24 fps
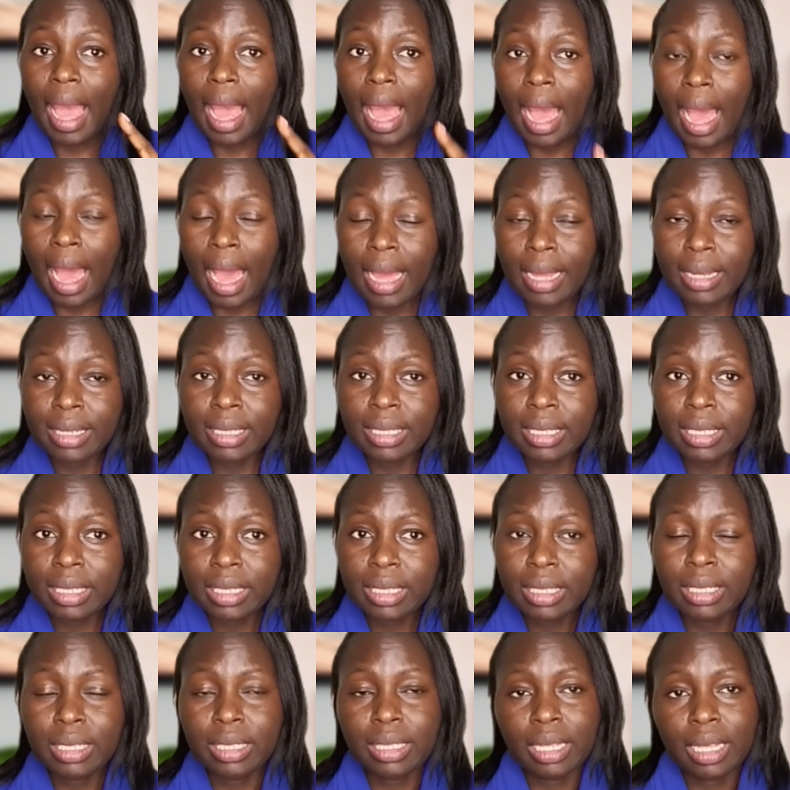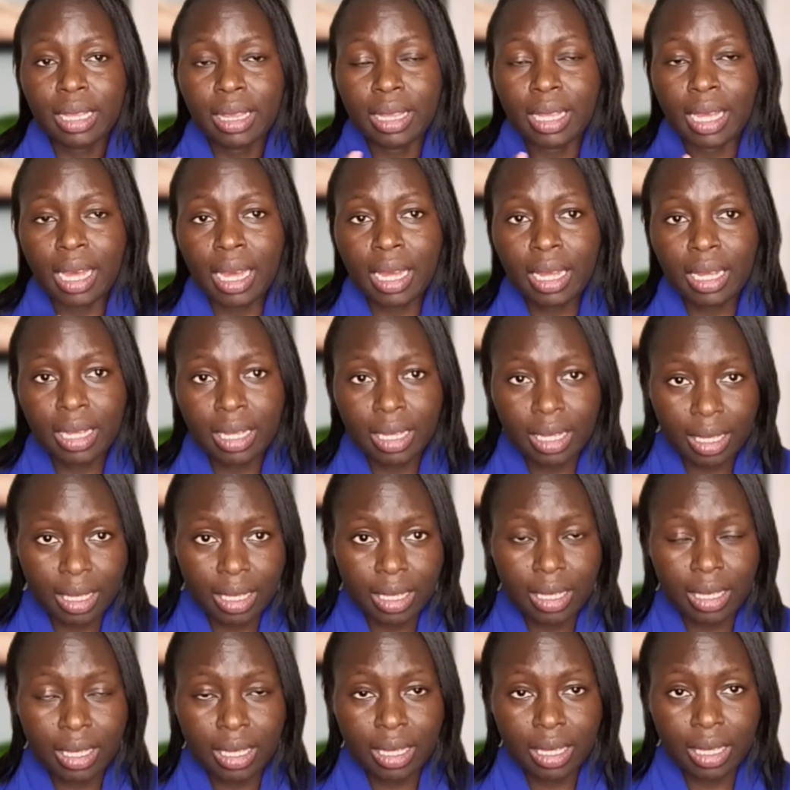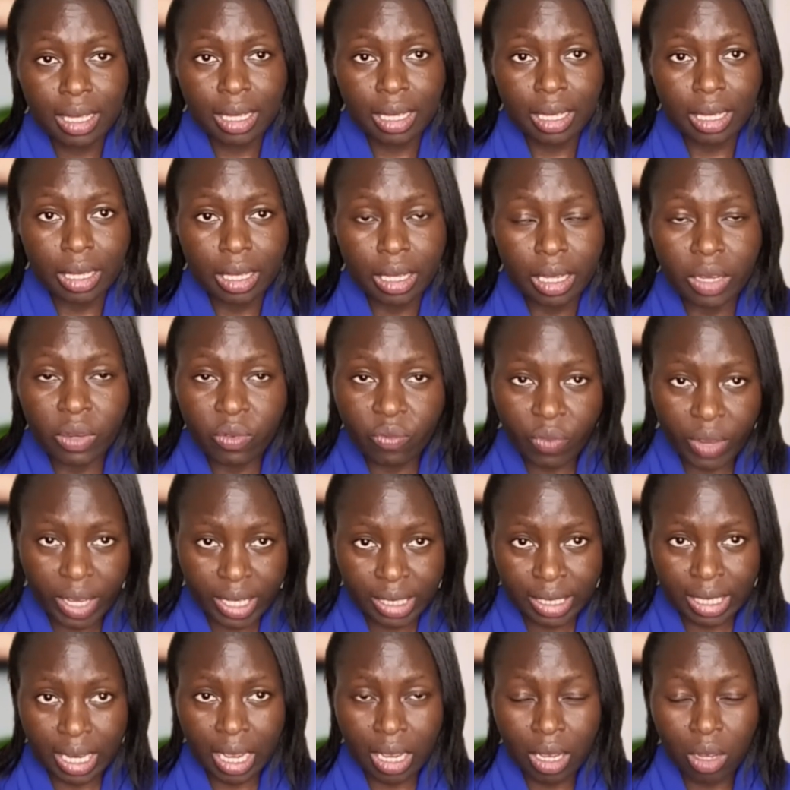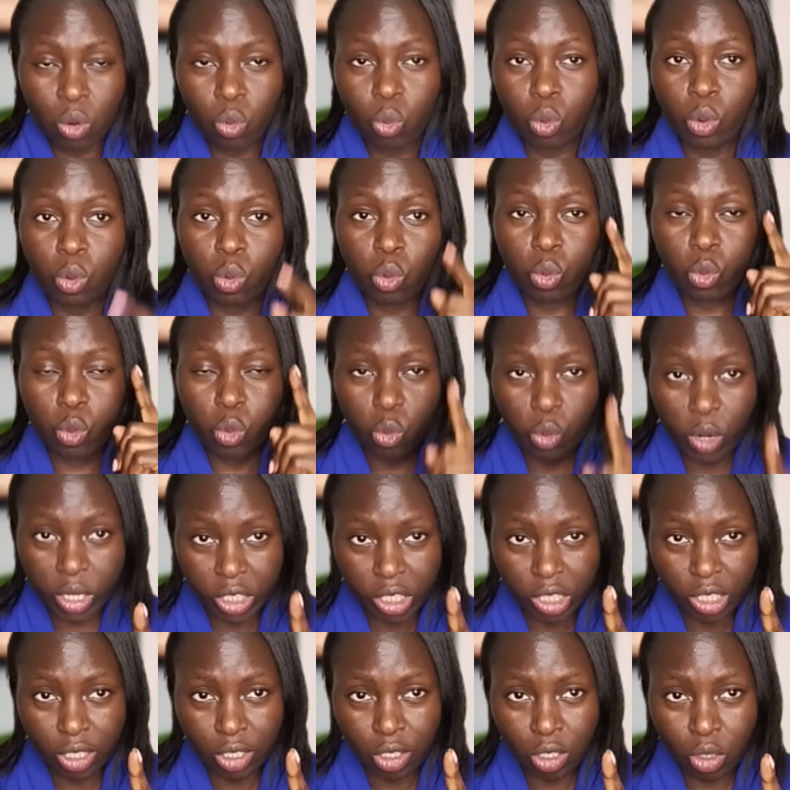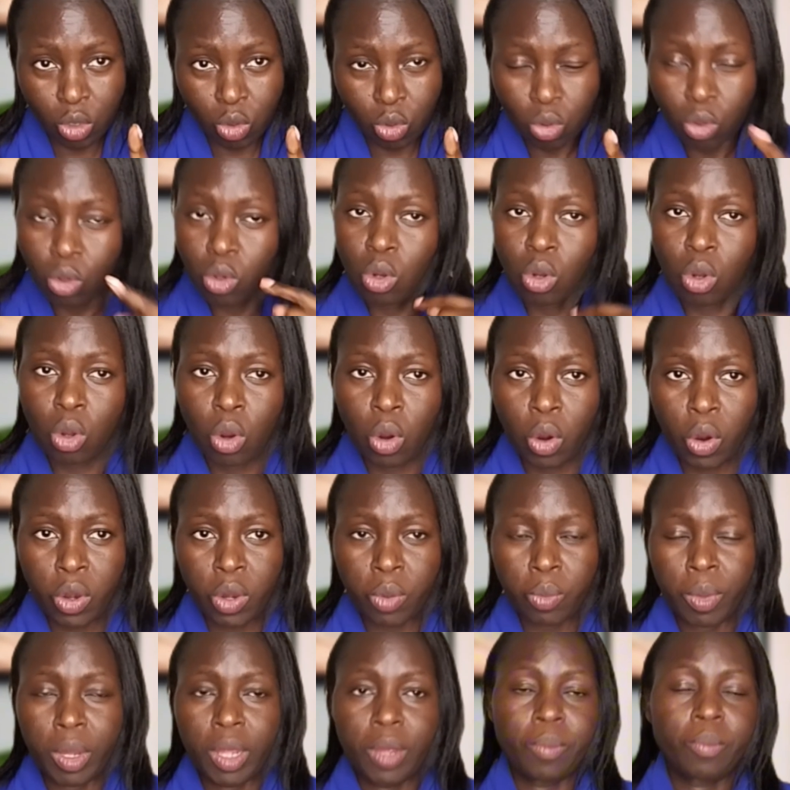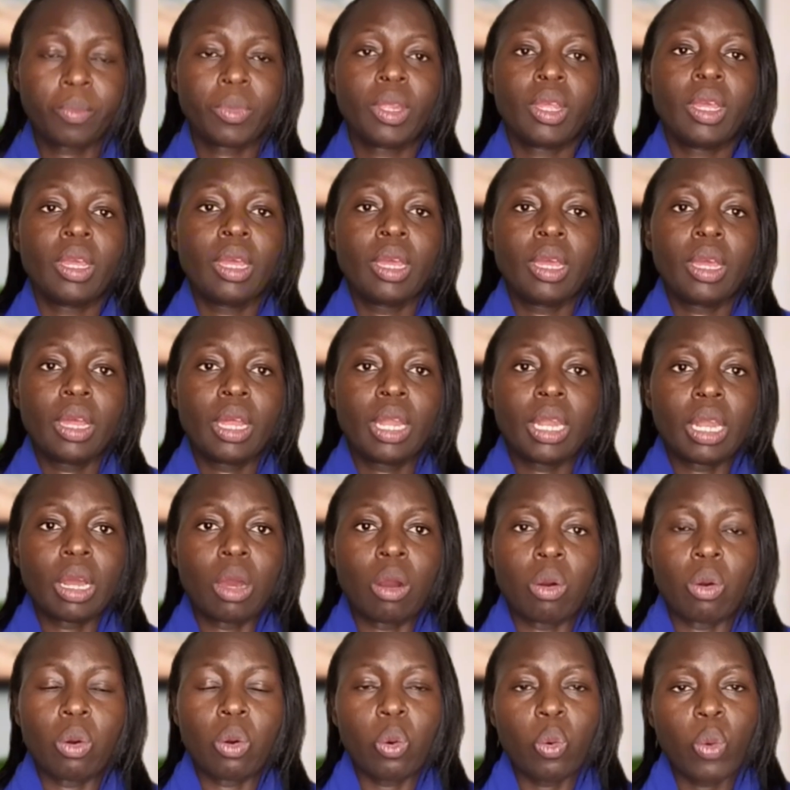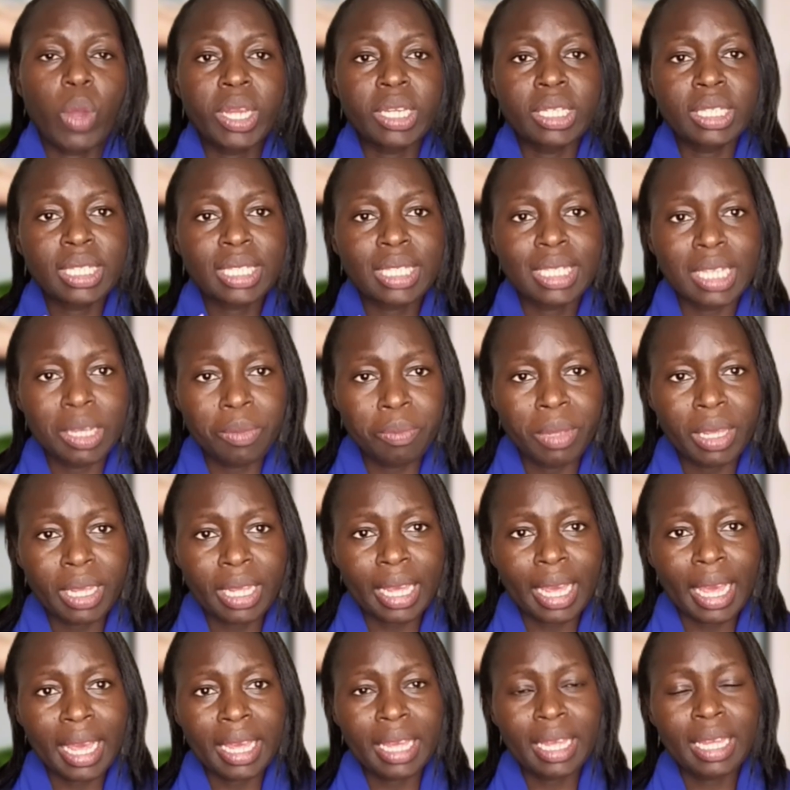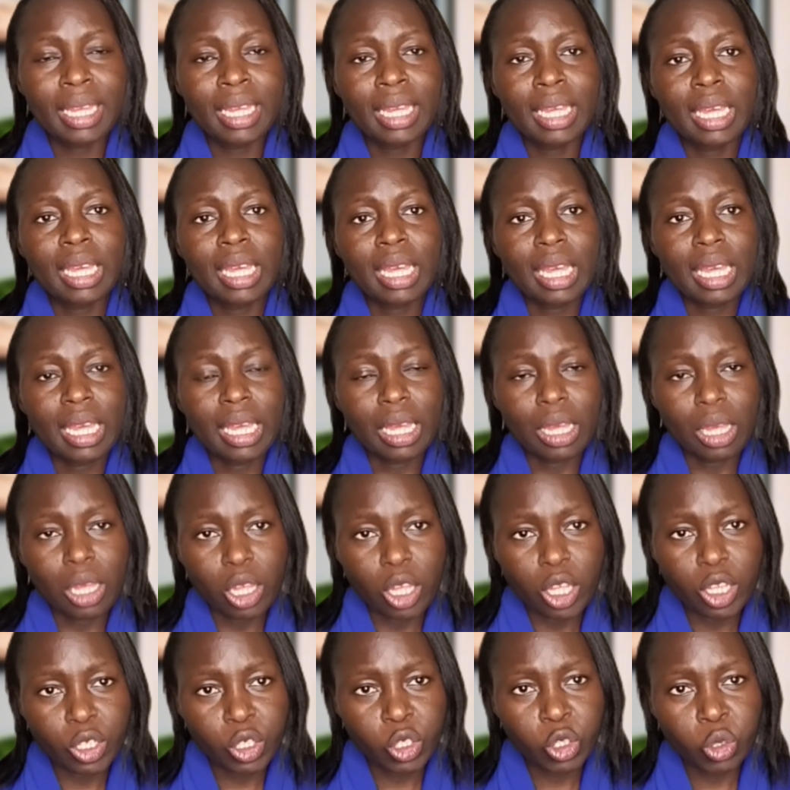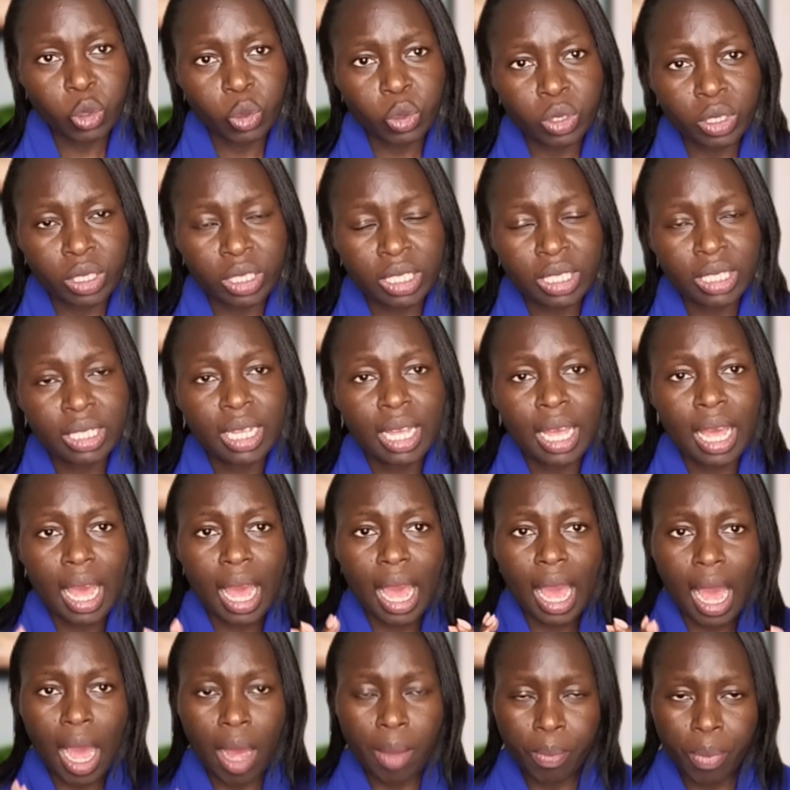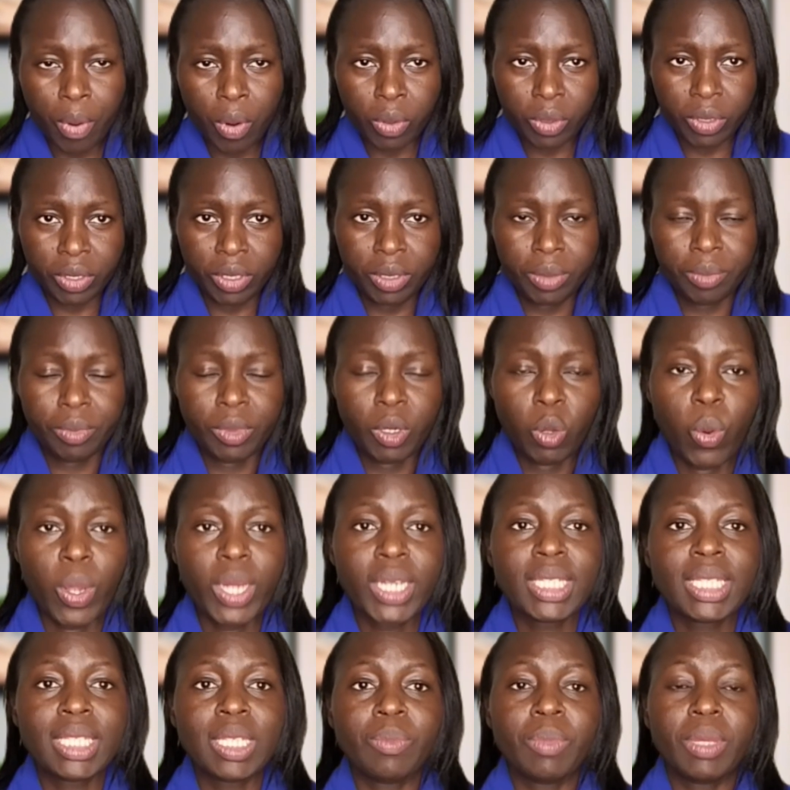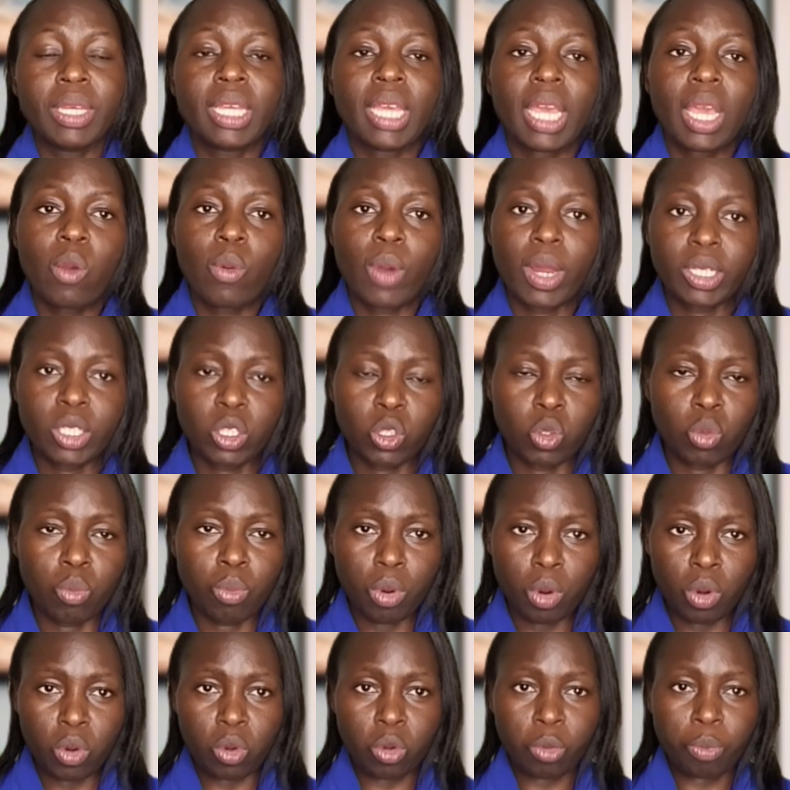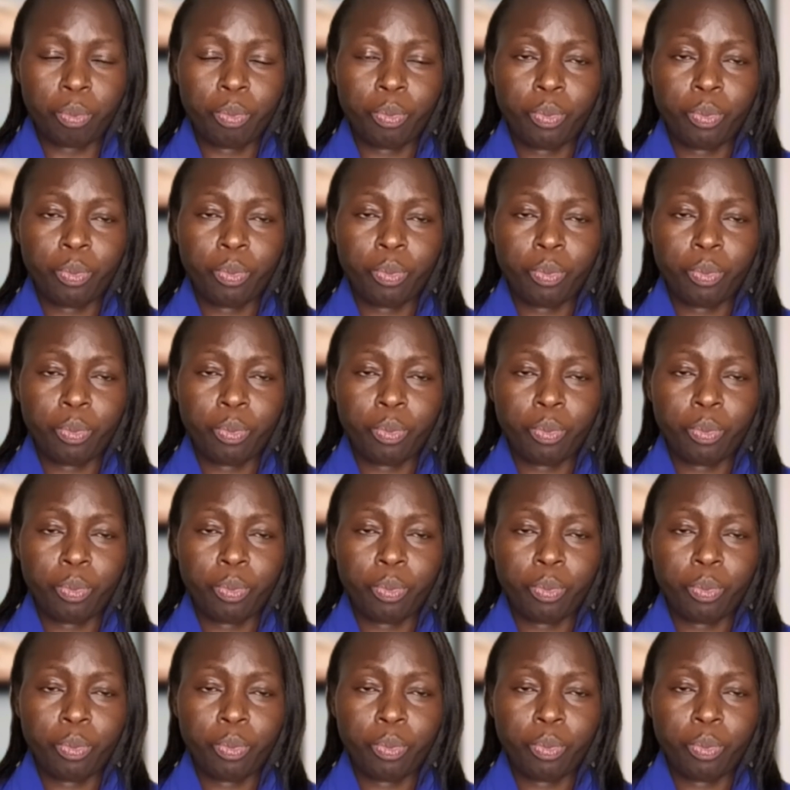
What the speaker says: and the investor, which is you or me. Now, when CBK issues a bond, when CBK wants to borrow,